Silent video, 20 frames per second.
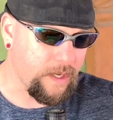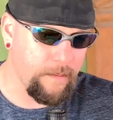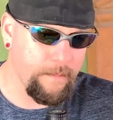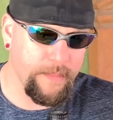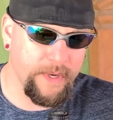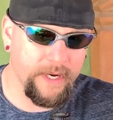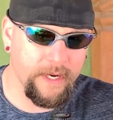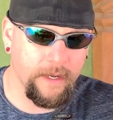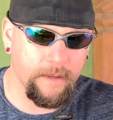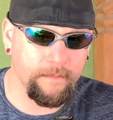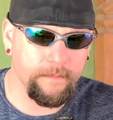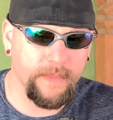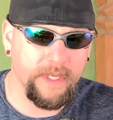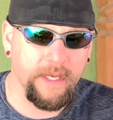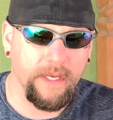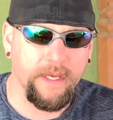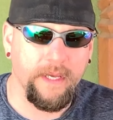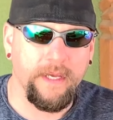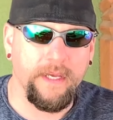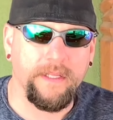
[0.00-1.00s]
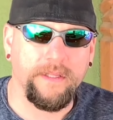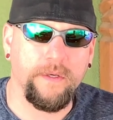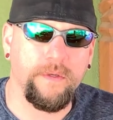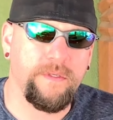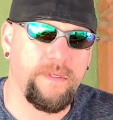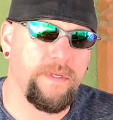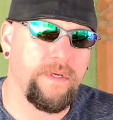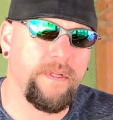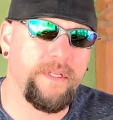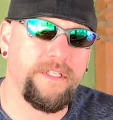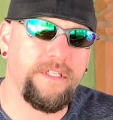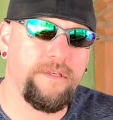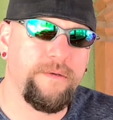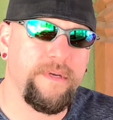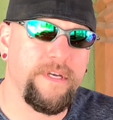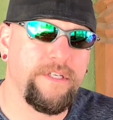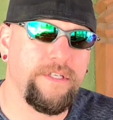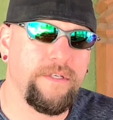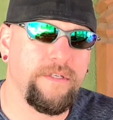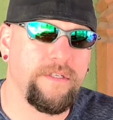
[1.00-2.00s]
But um, those are the only two
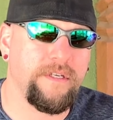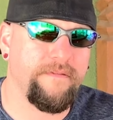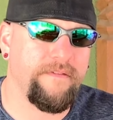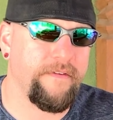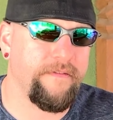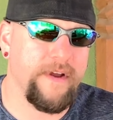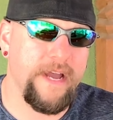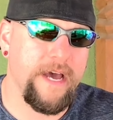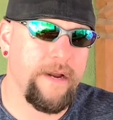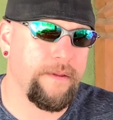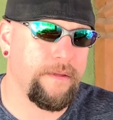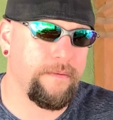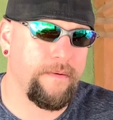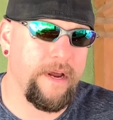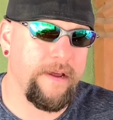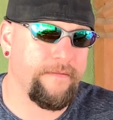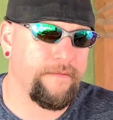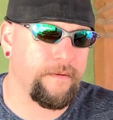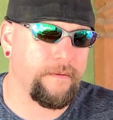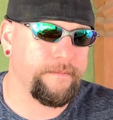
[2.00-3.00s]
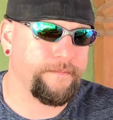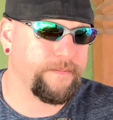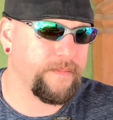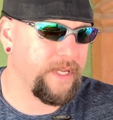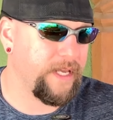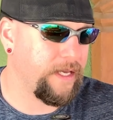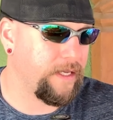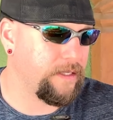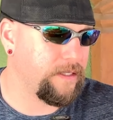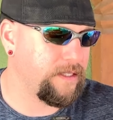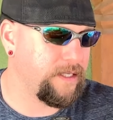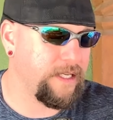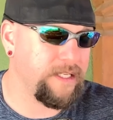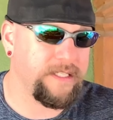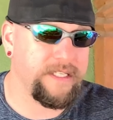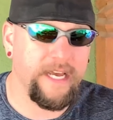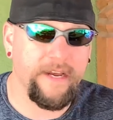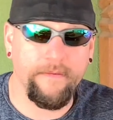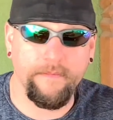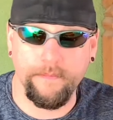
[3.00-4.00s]
issues I've ever had with the rifle. And
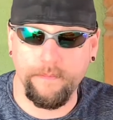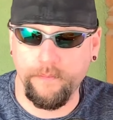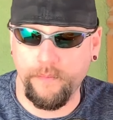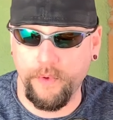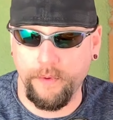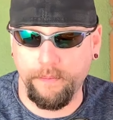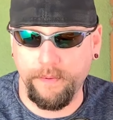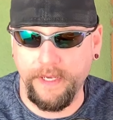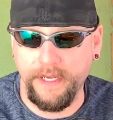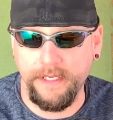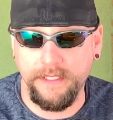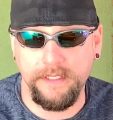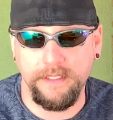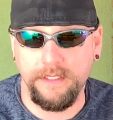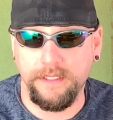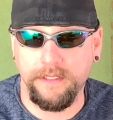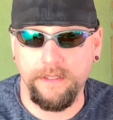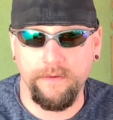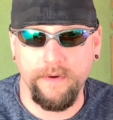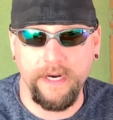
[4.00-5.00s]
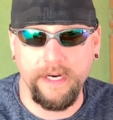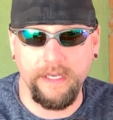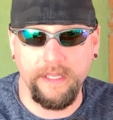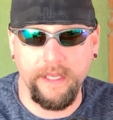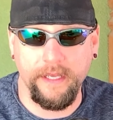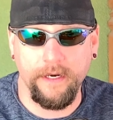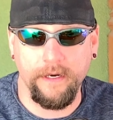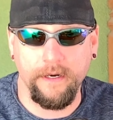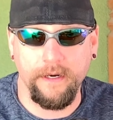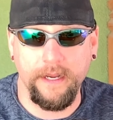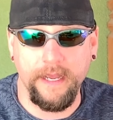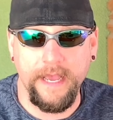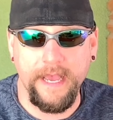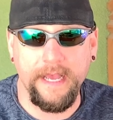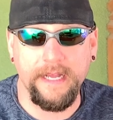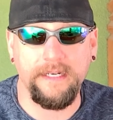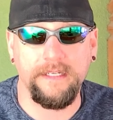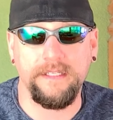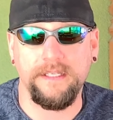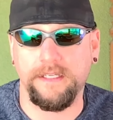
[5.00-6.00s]
since I've replaced the regulator
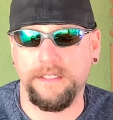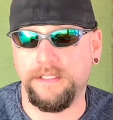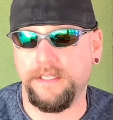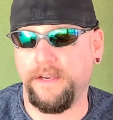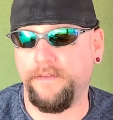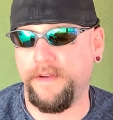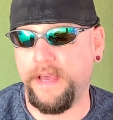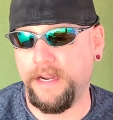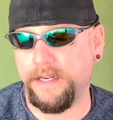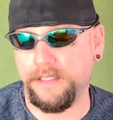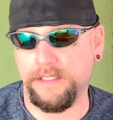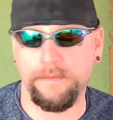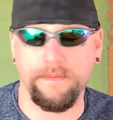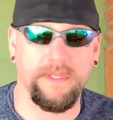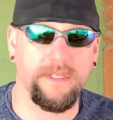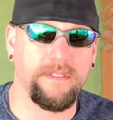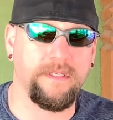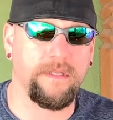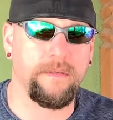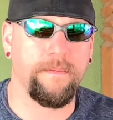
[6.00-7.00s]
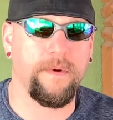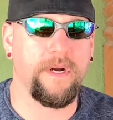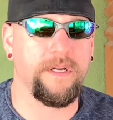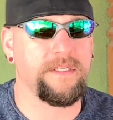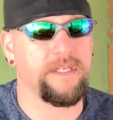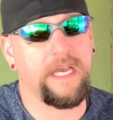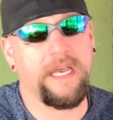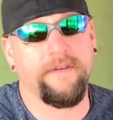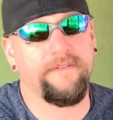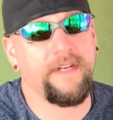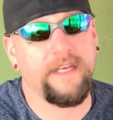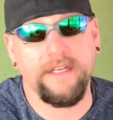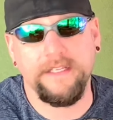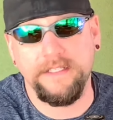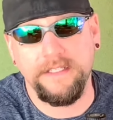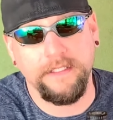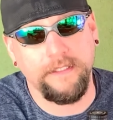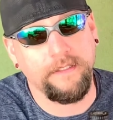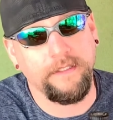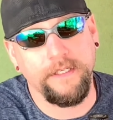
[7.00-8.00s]
and since I've added some of these other parts, I haven't had a
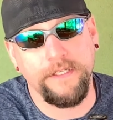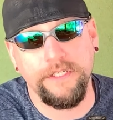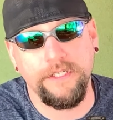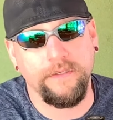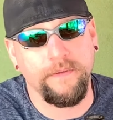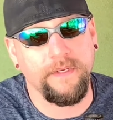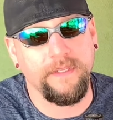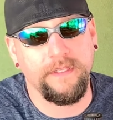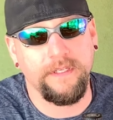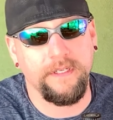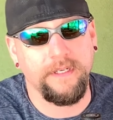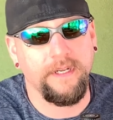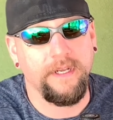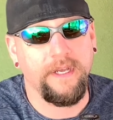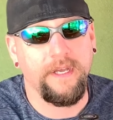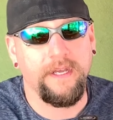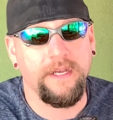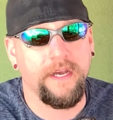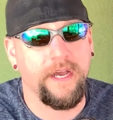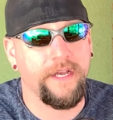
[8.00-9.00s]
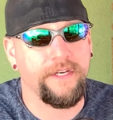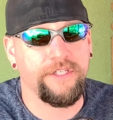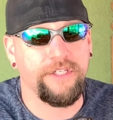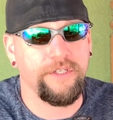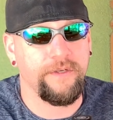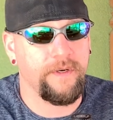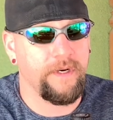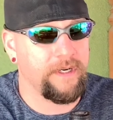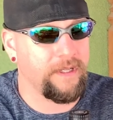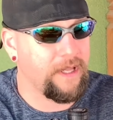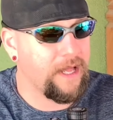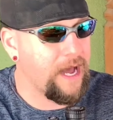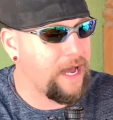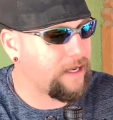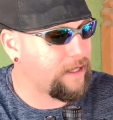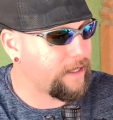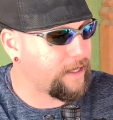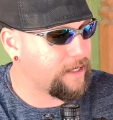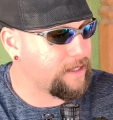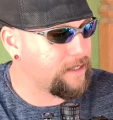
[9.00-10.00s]
single issue with it. I shoot it a
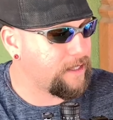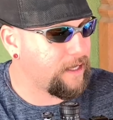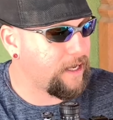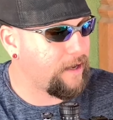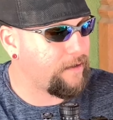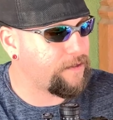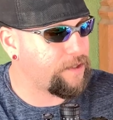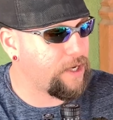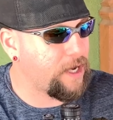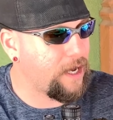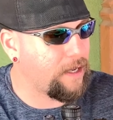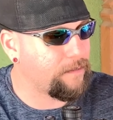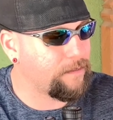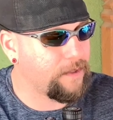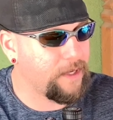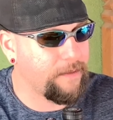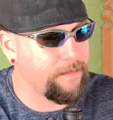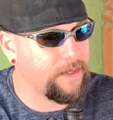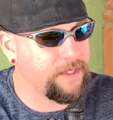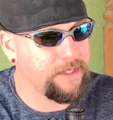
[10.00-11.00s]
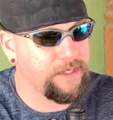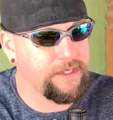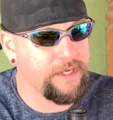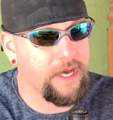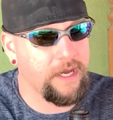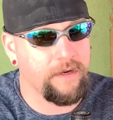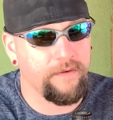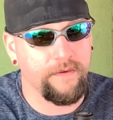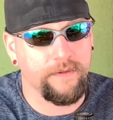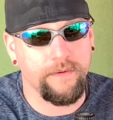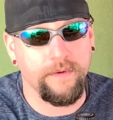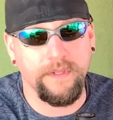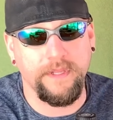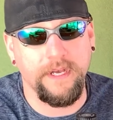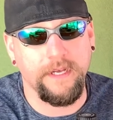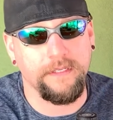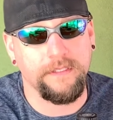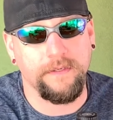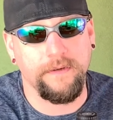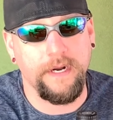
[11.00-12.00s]
lot. Like I said, I've shot, I must have shot over
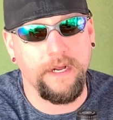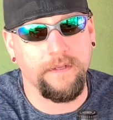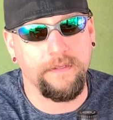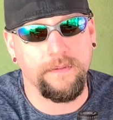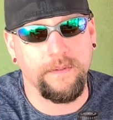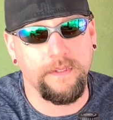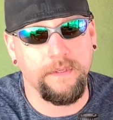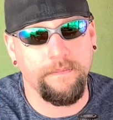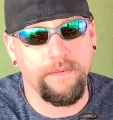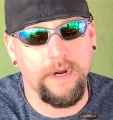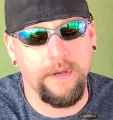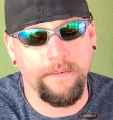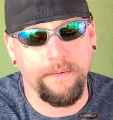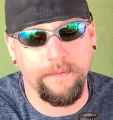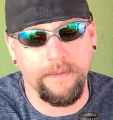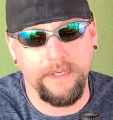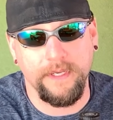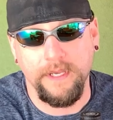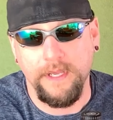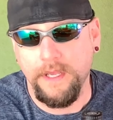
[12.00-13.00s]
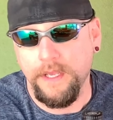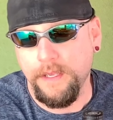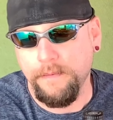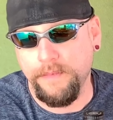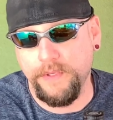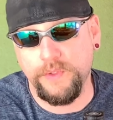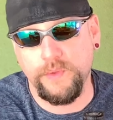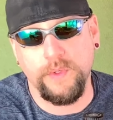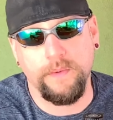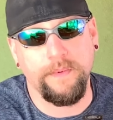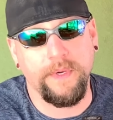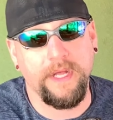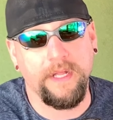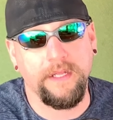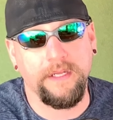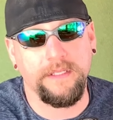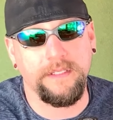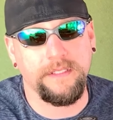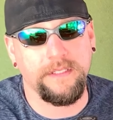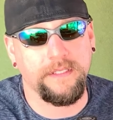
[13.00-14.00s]
3,000 rounds with it probably, between
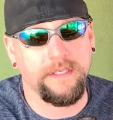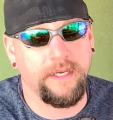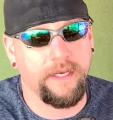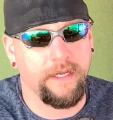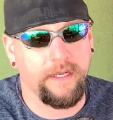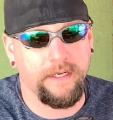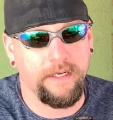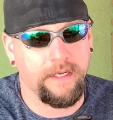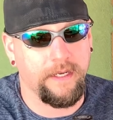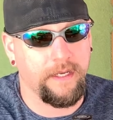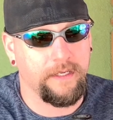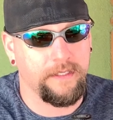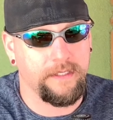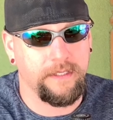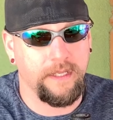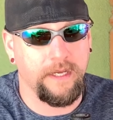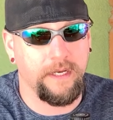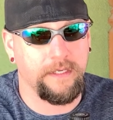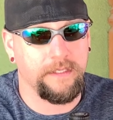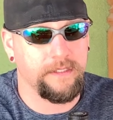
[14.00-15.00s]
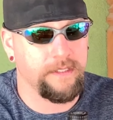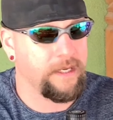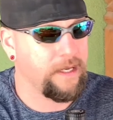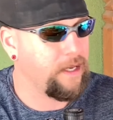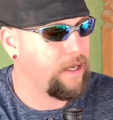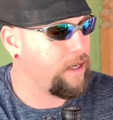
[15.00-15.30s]
pellets and uh, slugs.